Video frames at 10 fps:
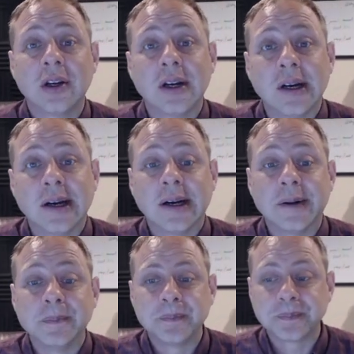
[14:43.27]

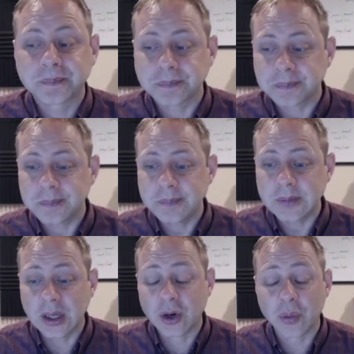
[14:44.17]
I
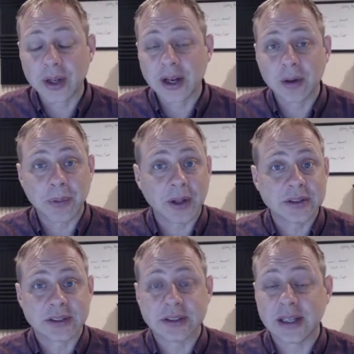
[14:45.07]
don't want to get into
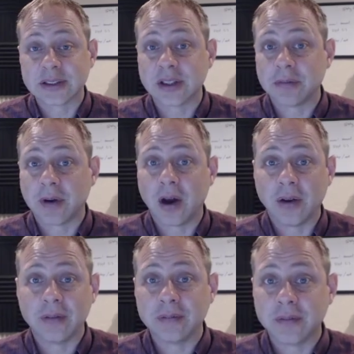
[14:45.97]
politics and that stuff
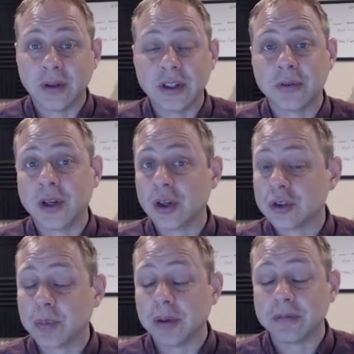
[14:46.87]
on these
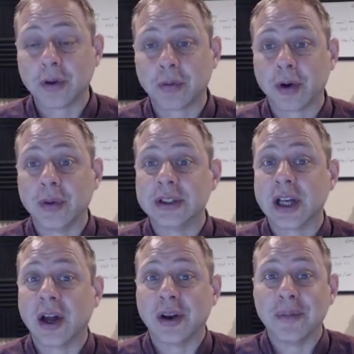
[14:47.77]
videos, but feel free to reach out.